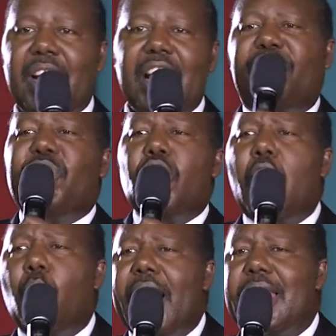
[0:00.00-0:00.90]
If
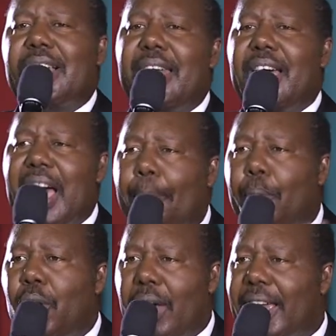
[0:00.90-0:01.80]
no one can help
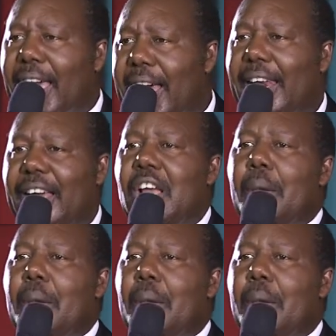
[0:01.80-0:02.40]
you again,